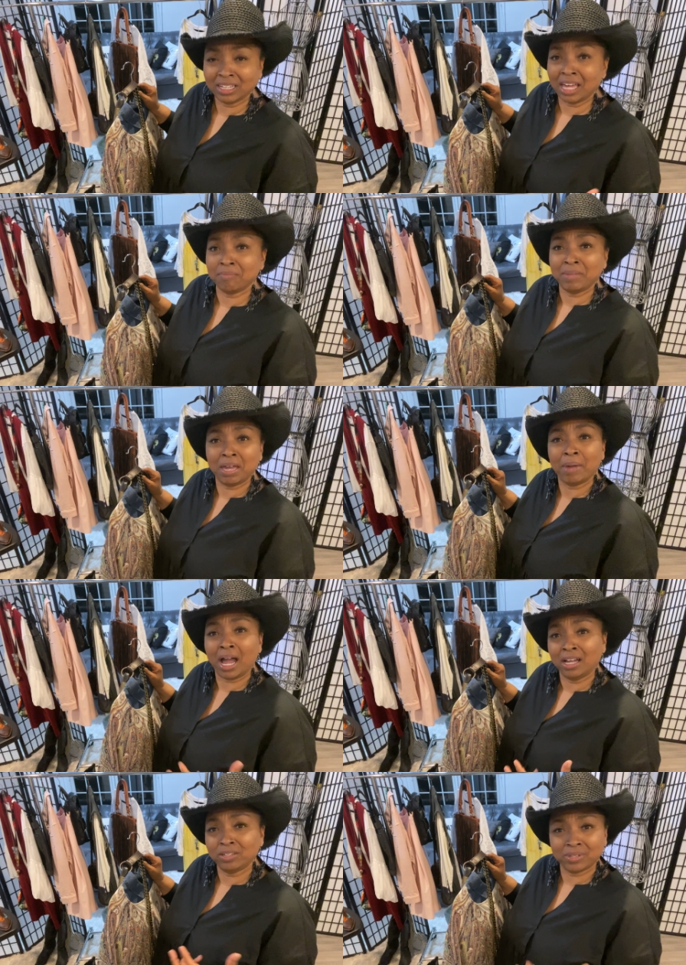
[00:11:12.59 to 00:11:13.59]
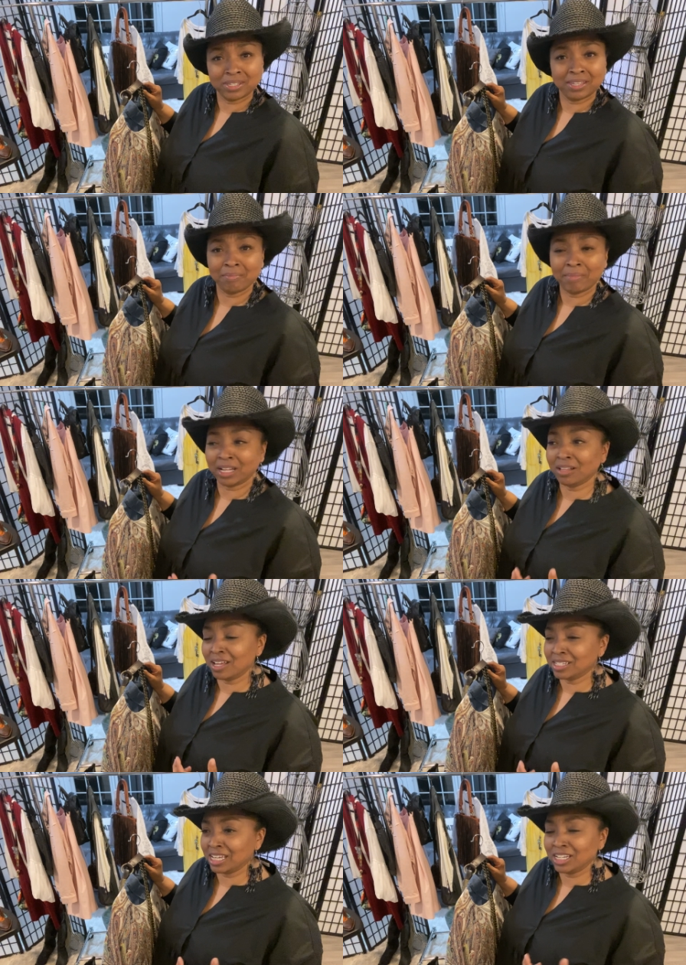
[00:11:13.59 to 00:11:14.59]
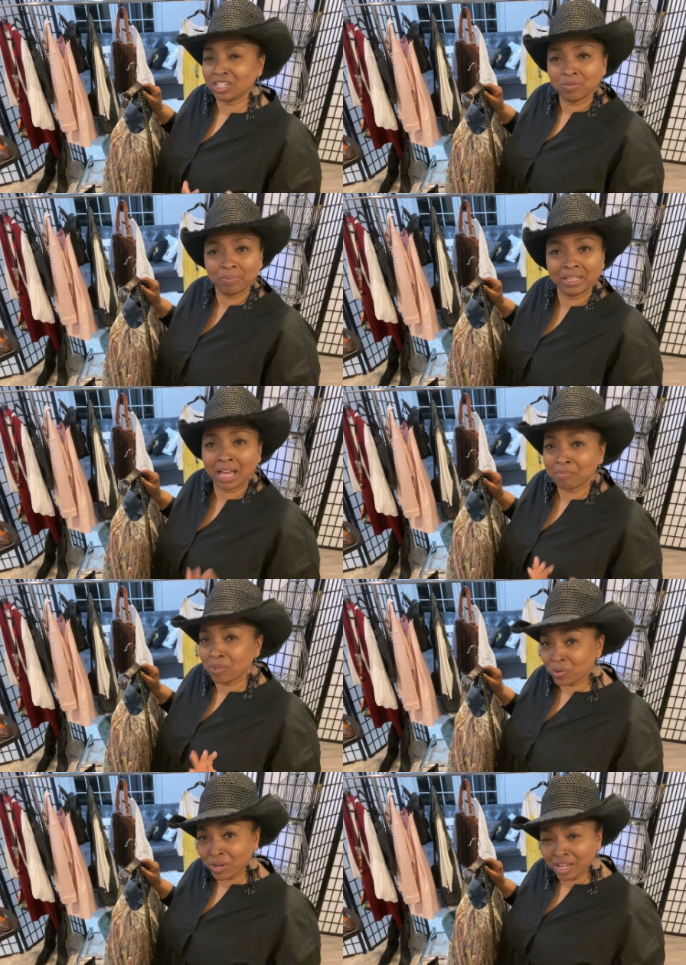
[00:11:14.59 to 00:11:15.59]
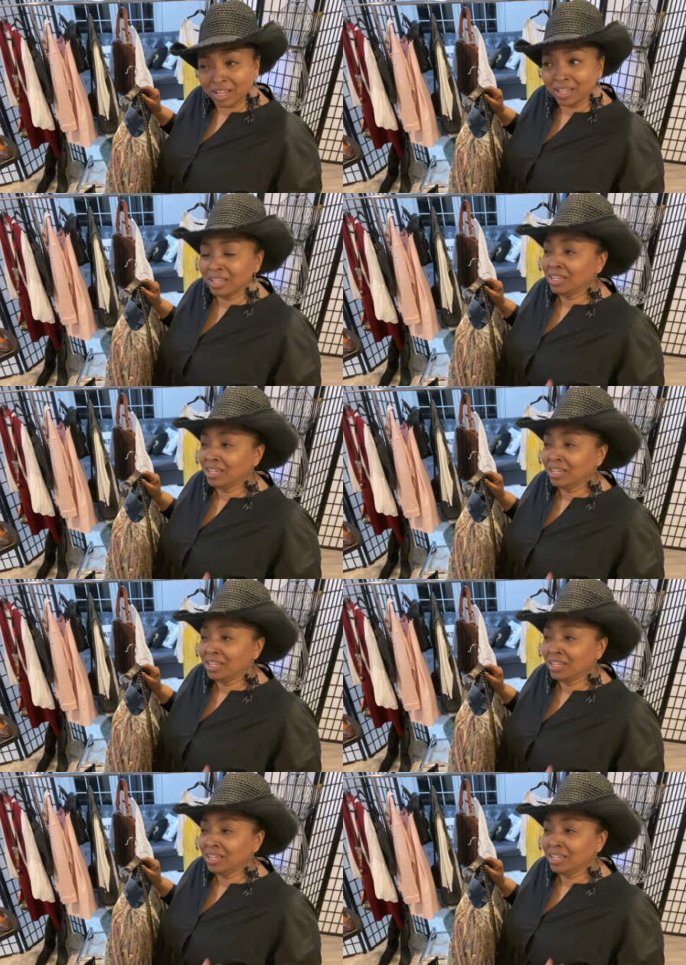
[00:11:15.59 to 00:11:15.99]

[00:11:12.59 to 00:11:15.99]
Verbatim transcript: Like me and my aunt used to sit in my closet and she would be like, Mona,